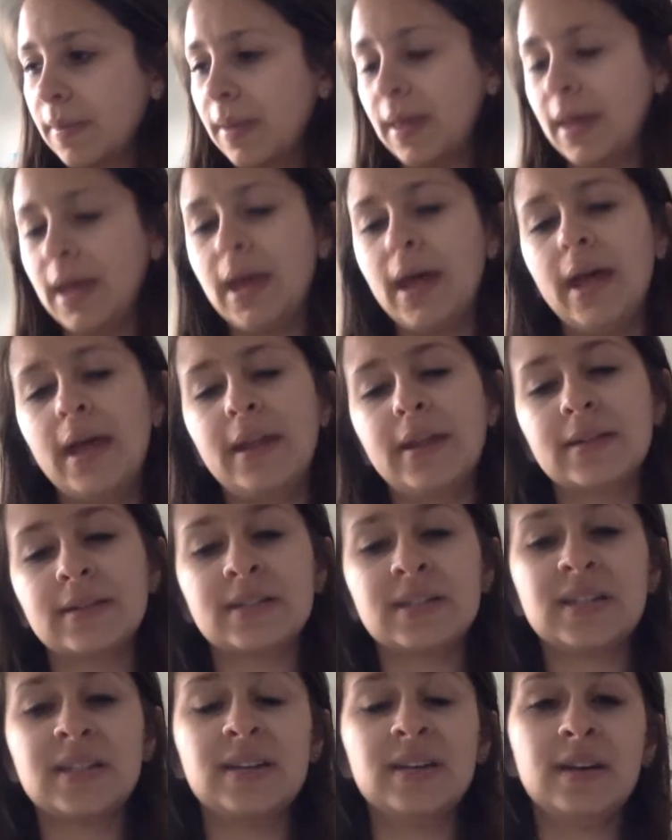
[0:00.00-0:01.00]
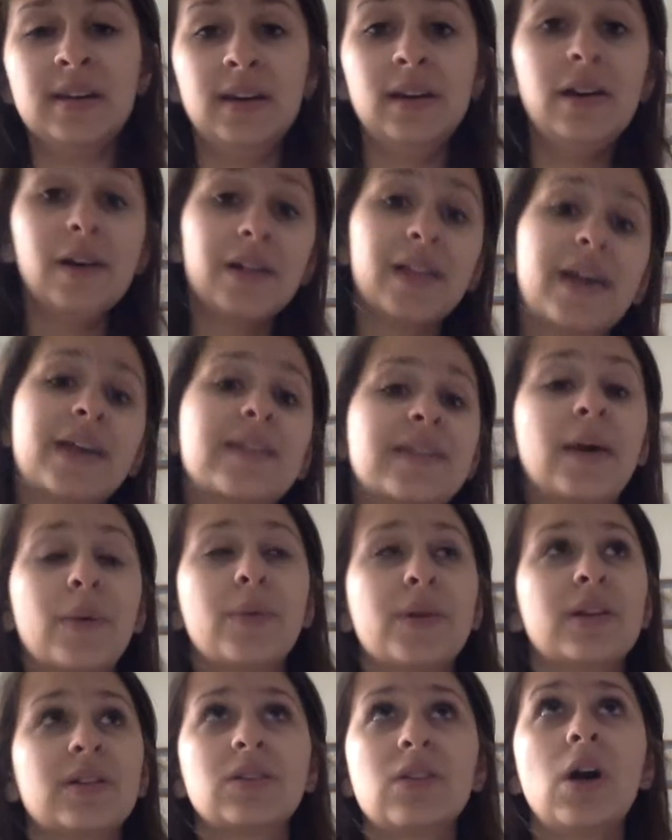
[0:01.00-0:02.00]
And I like that
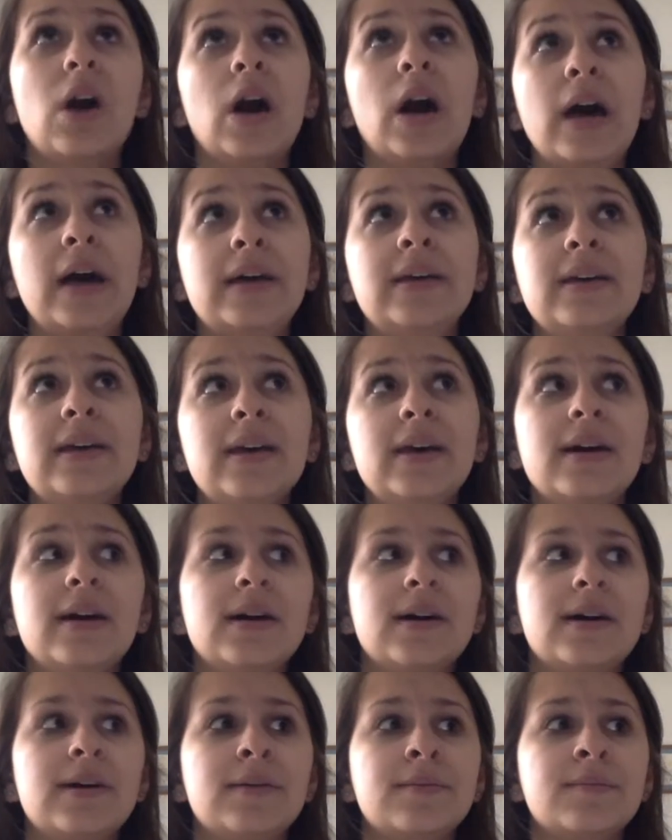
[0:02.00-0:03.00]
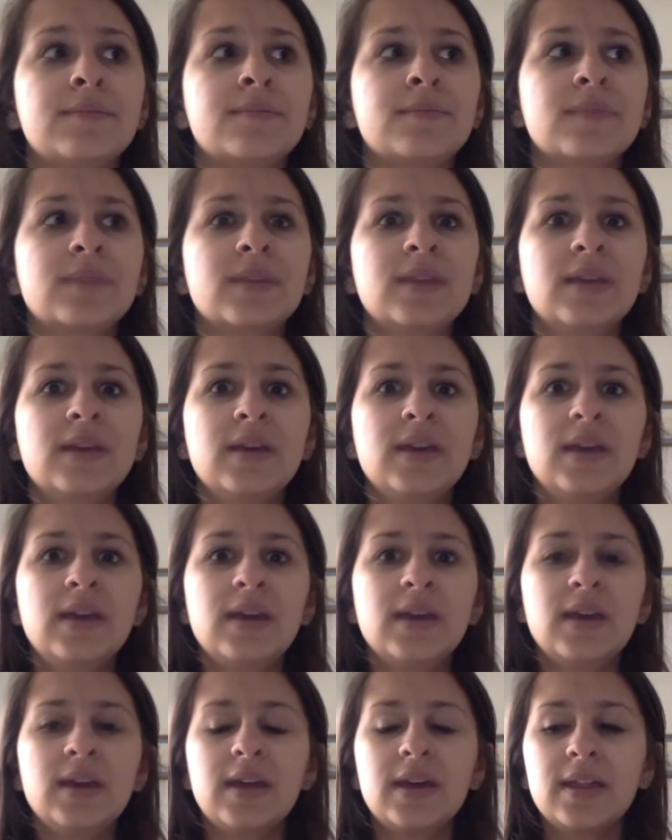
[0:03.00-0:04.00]
one a lot. I
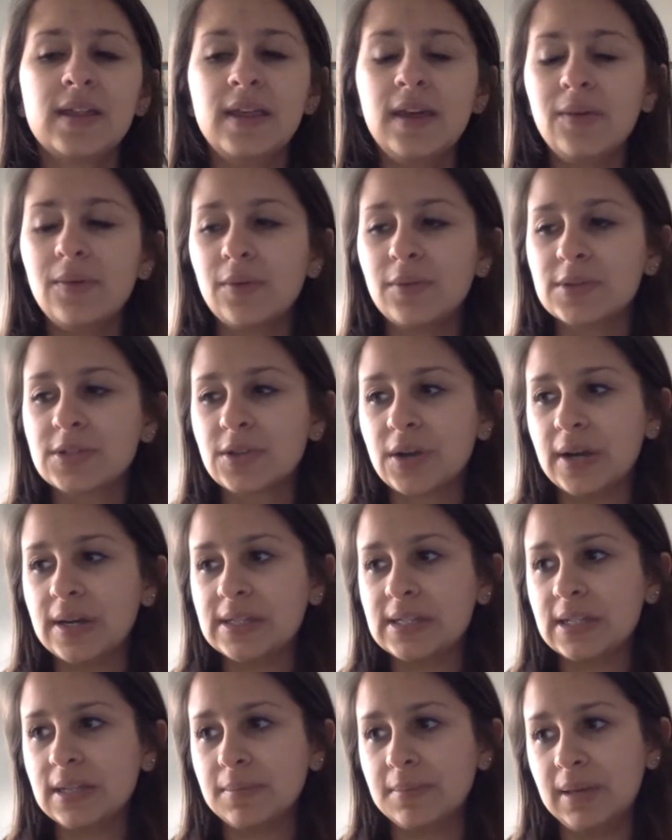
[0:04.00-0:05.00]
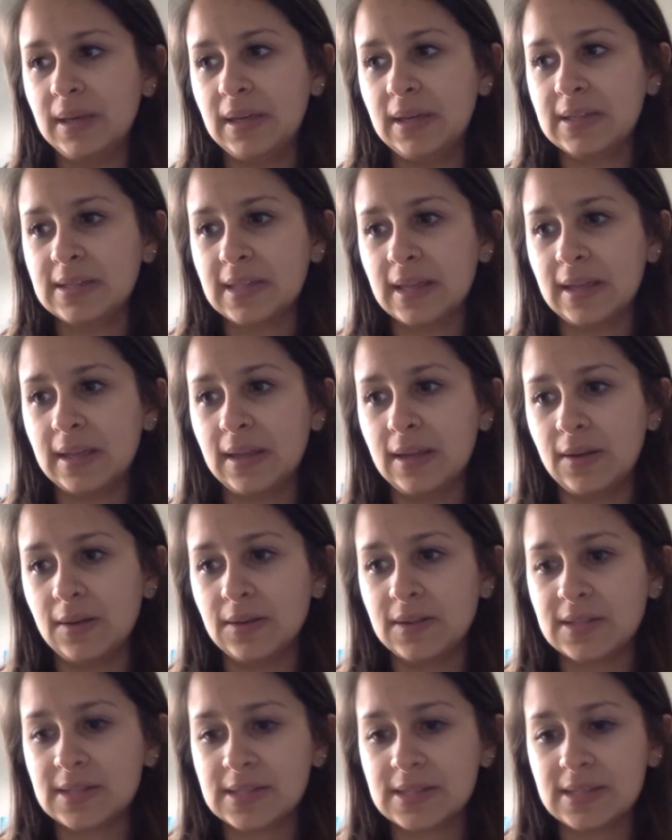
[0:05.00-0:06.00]
think what was crazy to me is that,
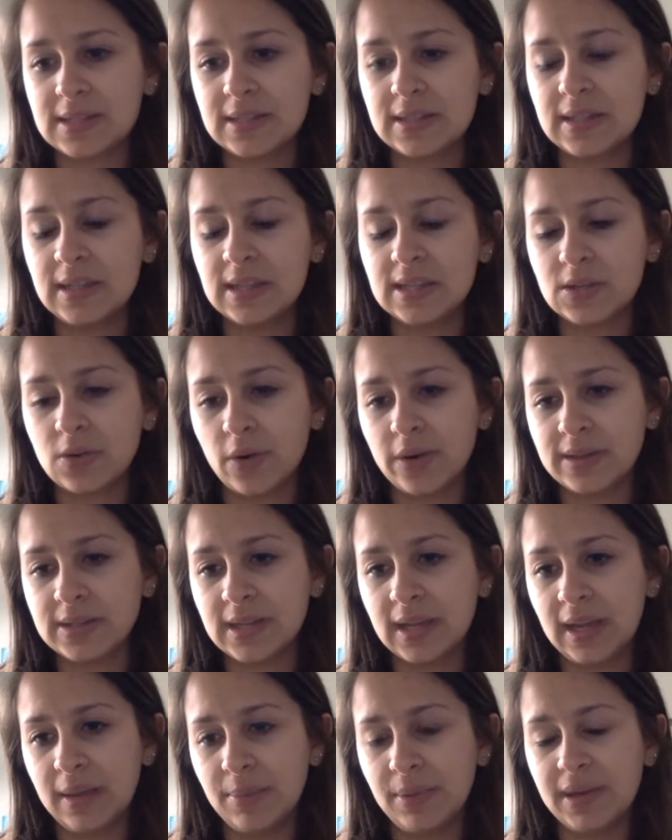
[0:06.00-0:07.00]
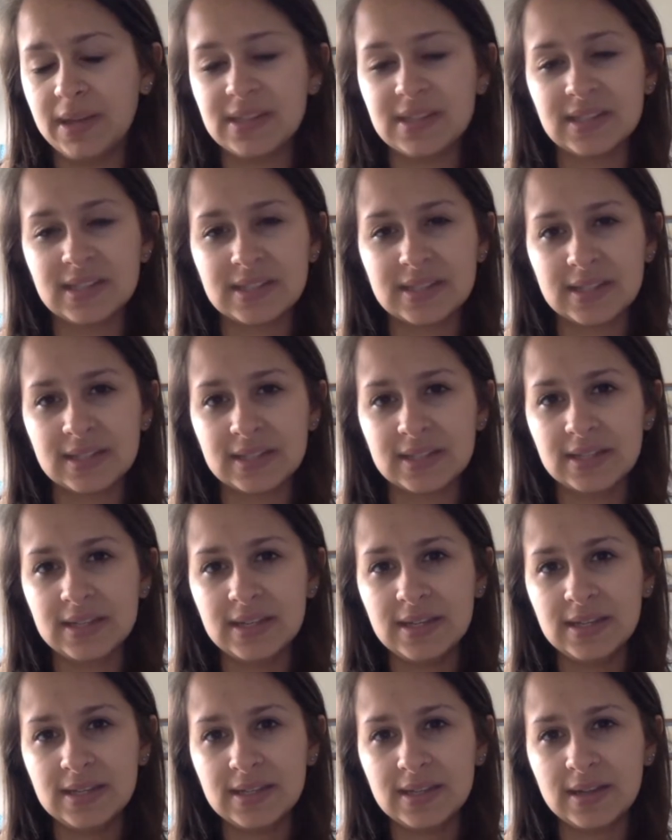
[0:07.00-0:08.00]
the story's taking place in the
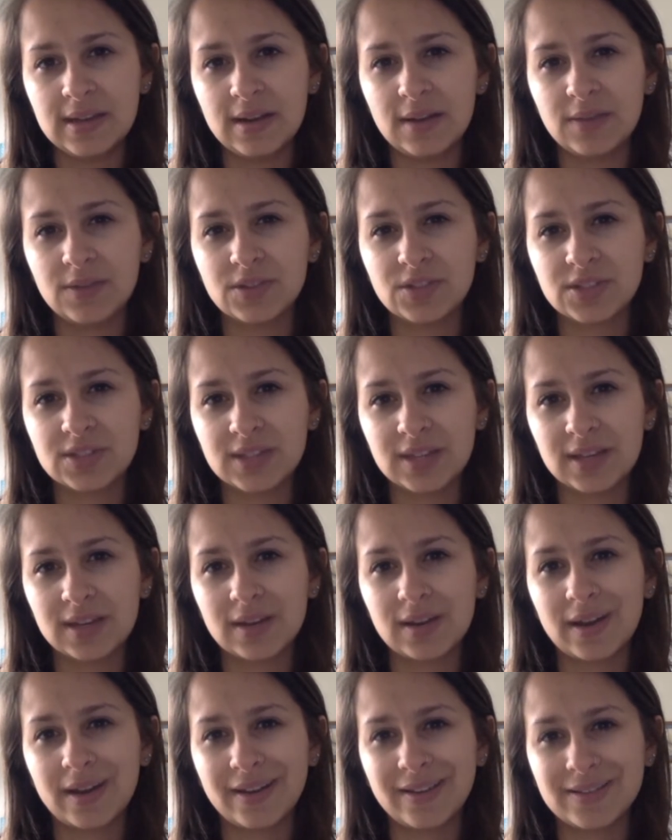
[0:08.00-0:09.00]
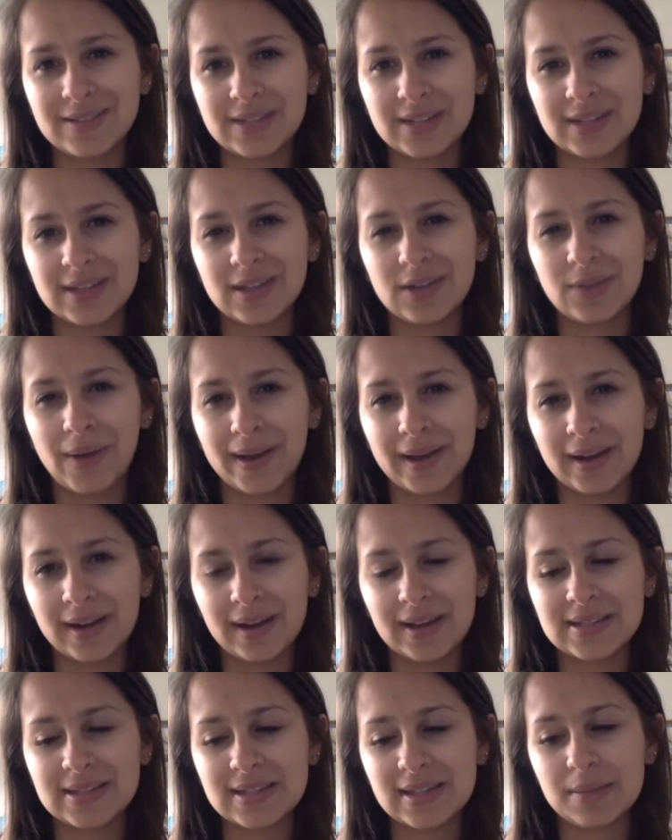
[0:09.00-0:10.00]
60s, and I was just like kind of sitting there
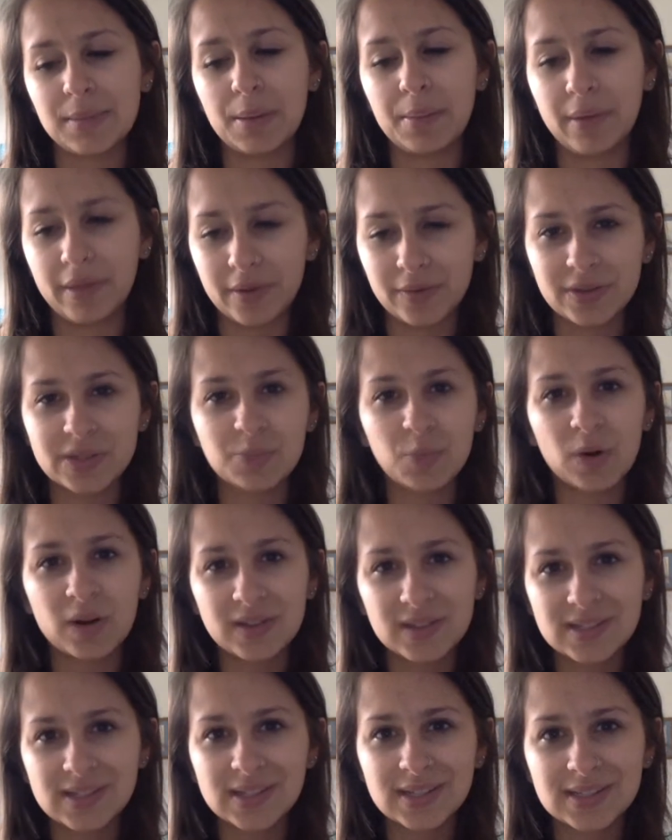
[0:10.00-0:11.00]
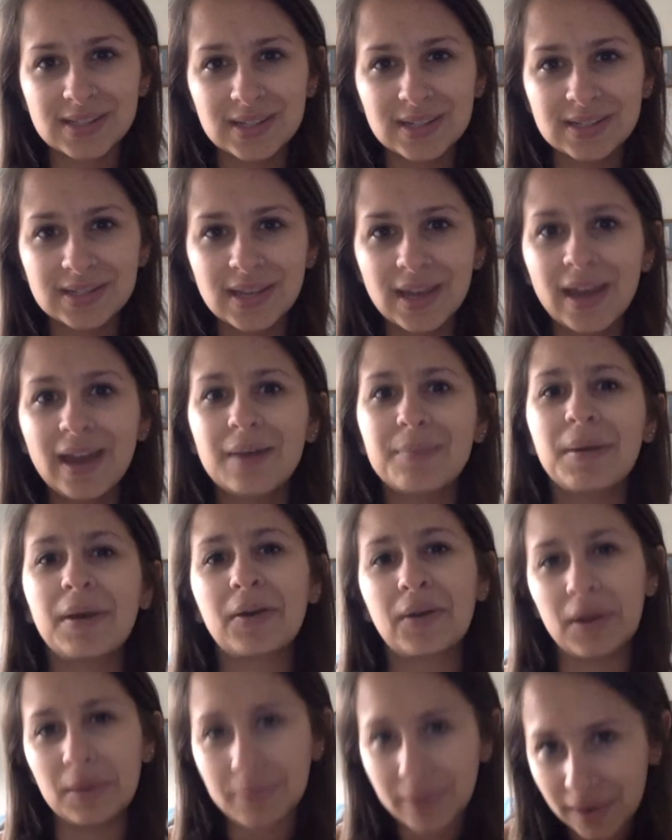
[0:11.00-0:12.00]
recognizing that my mother was born in the 60s, my
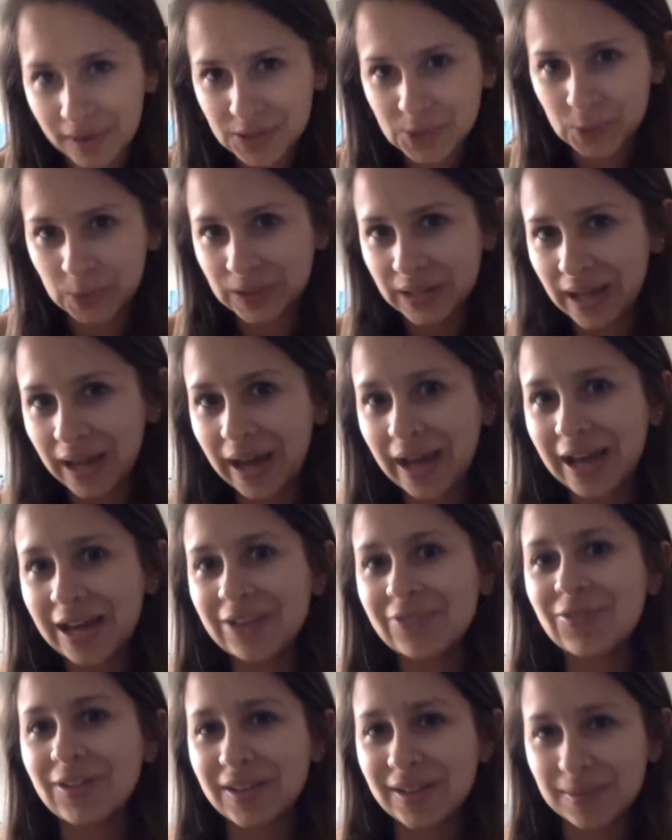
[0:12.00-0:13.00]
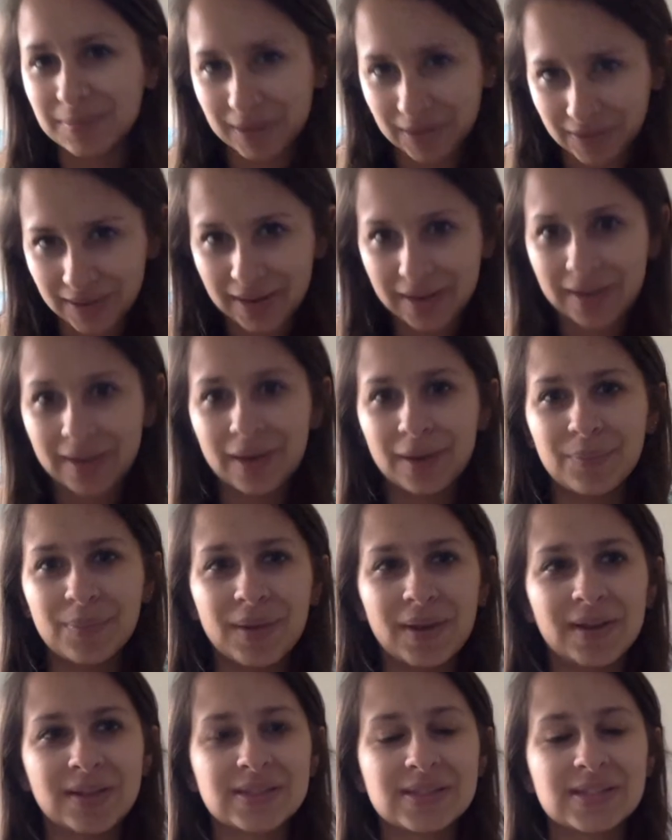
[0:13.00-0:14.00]
grandparents were alive, like my great
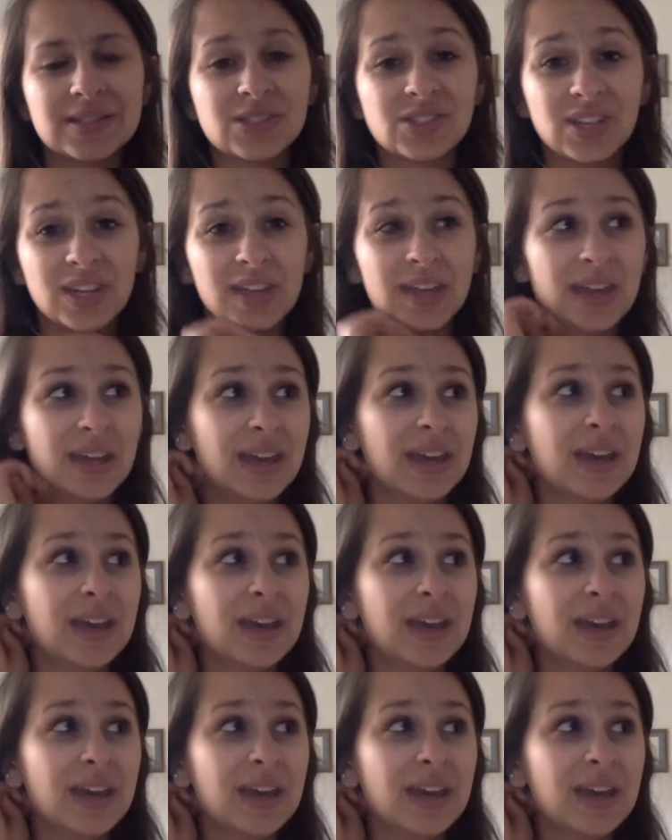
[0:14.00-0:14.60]
grandparents, and it's like